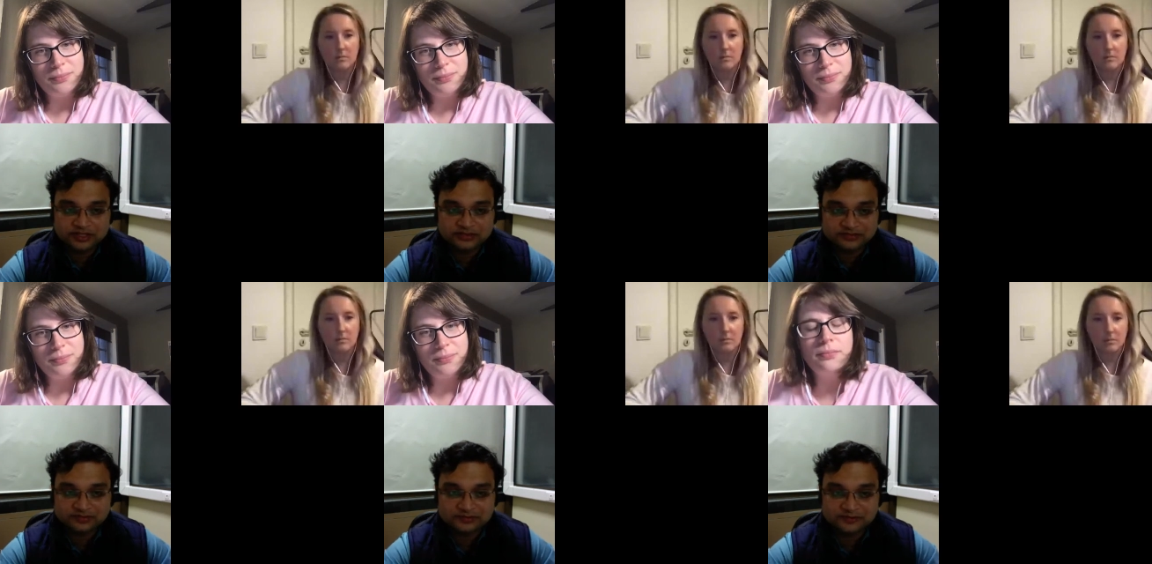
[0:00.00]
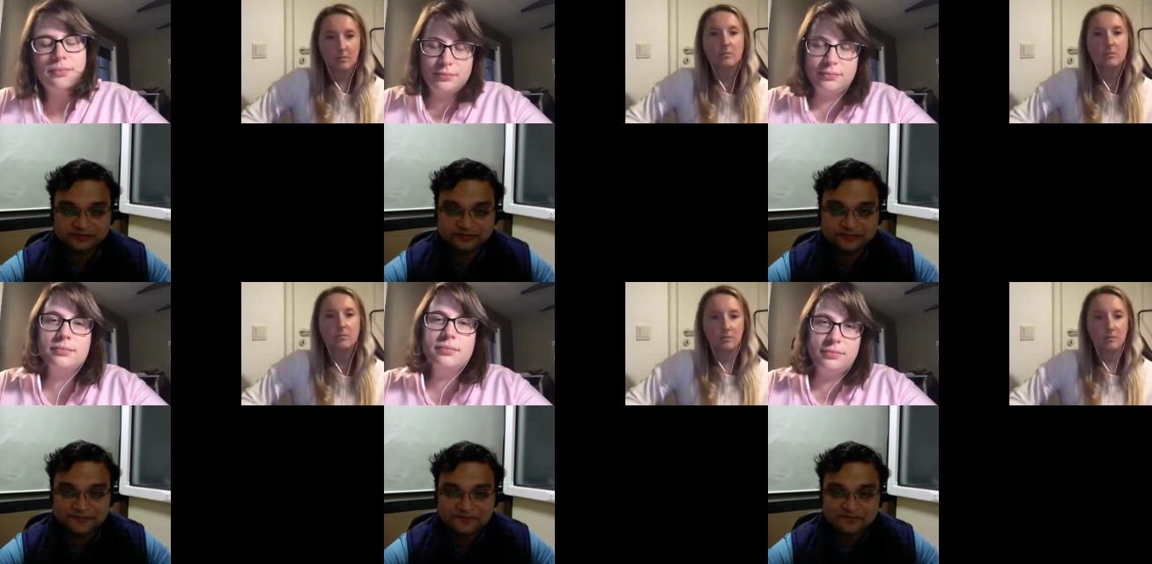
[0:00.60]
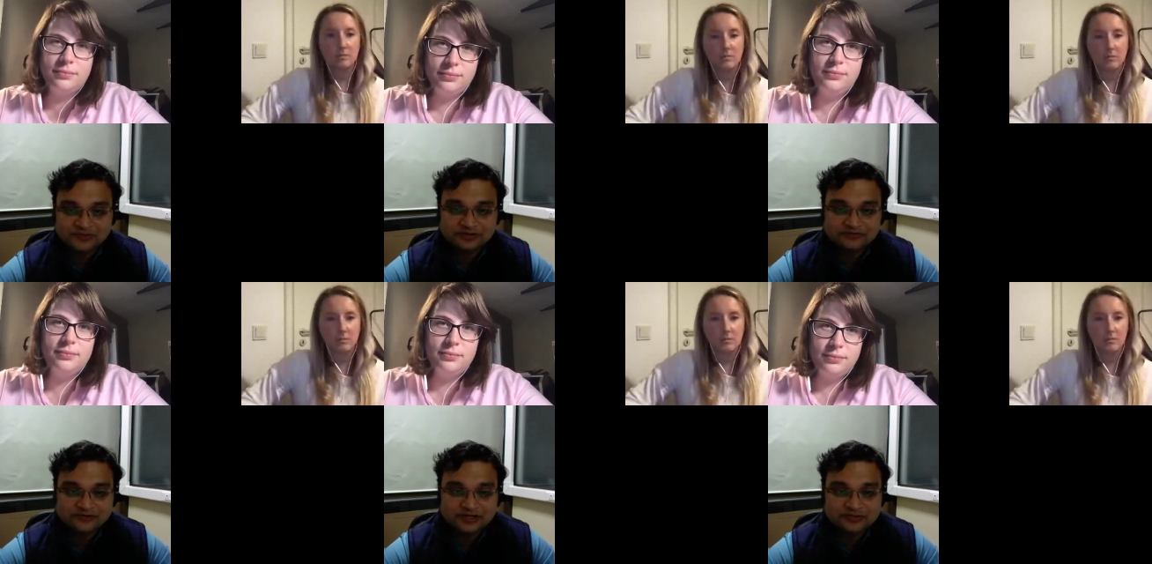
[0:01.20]
Speaker 1: For example,
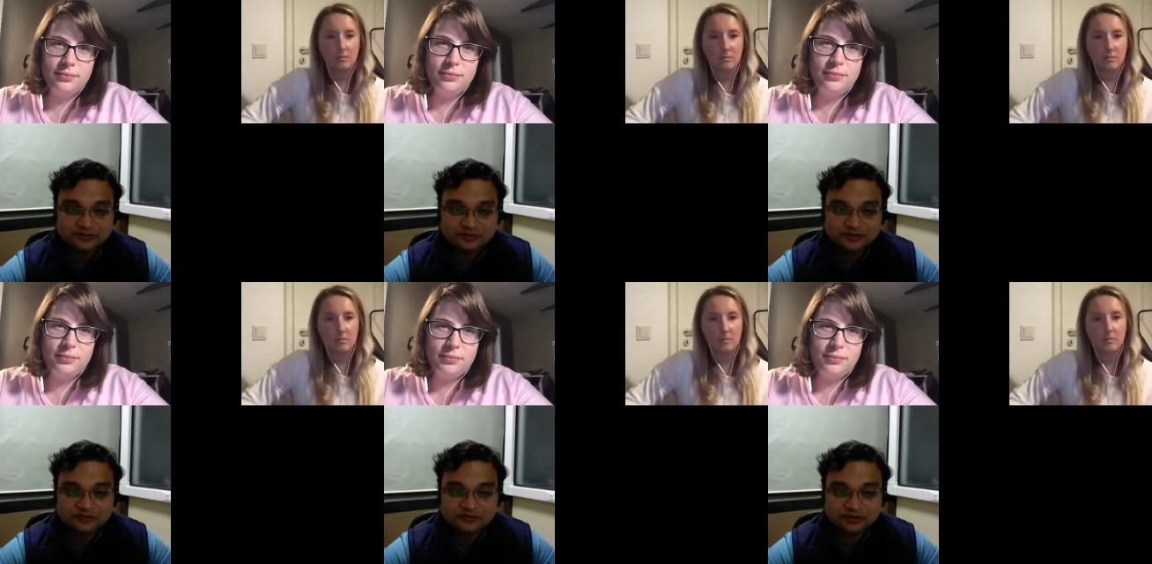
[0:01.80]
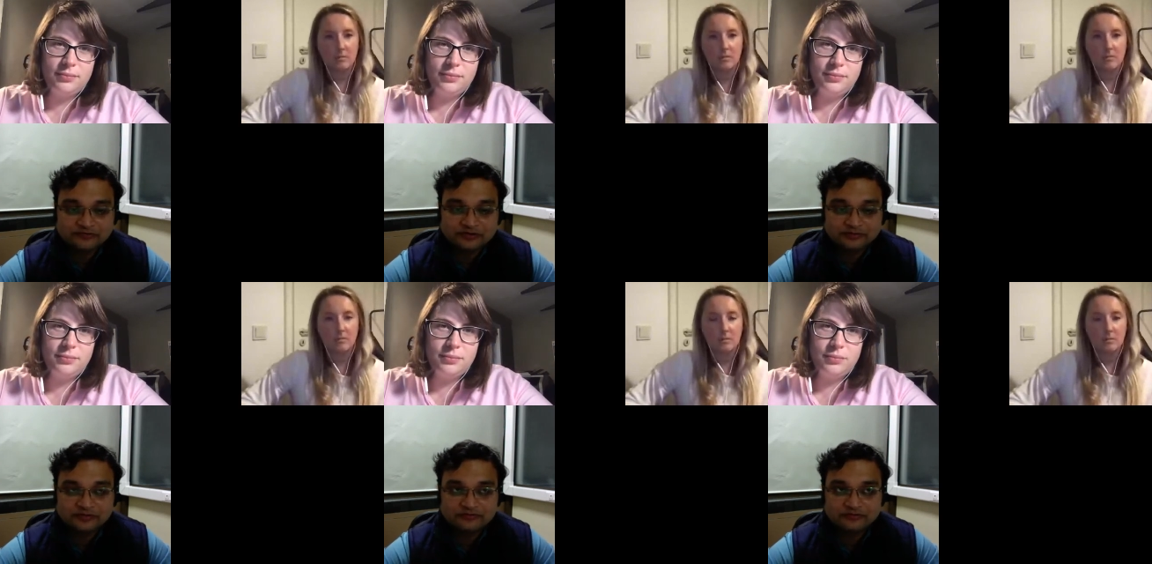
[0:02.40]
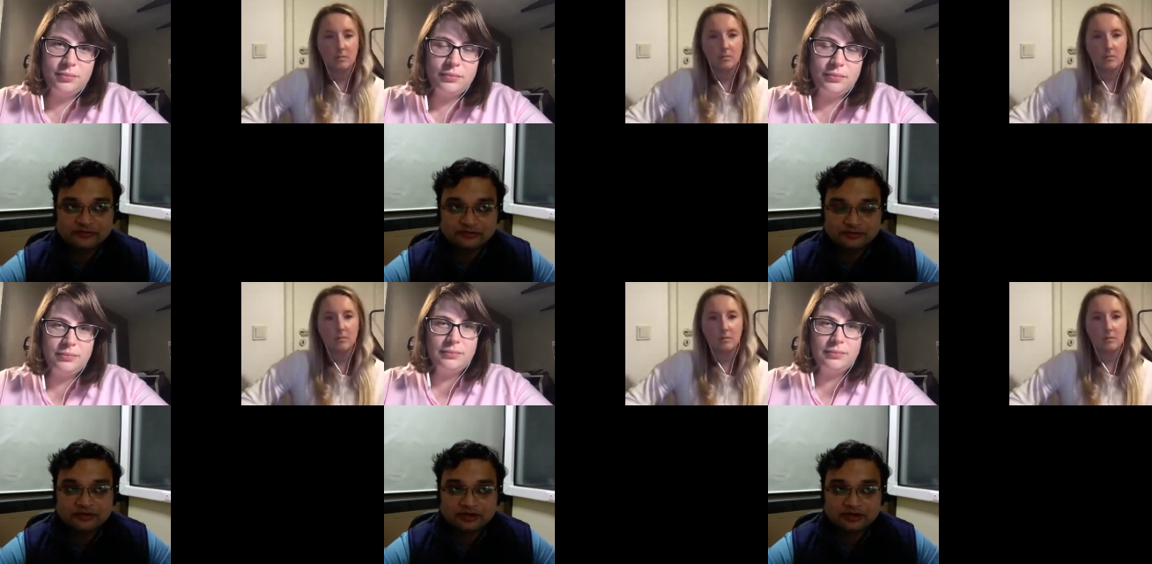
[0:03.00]
Facebook, you know, even before